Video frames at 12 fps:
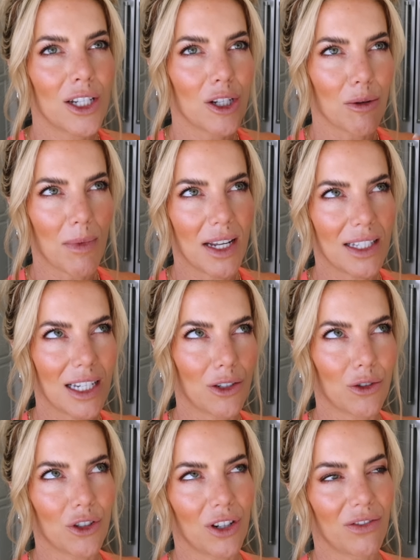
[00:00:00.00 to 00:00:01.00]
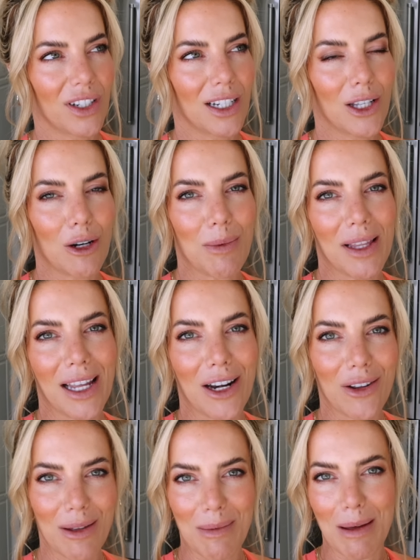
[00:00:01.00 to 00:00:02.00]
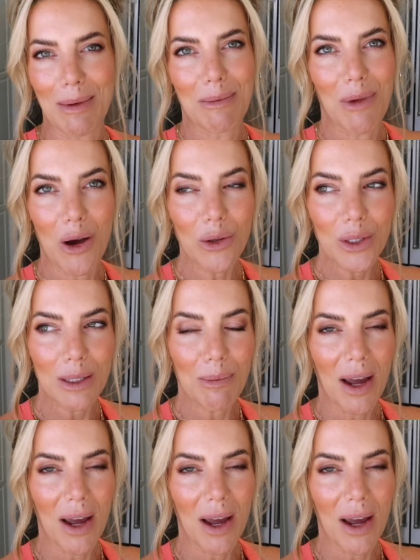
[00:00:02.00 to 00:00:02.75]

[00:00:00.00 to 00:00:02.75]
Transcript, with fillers: So my schedule shifted a little bit later than maybe most,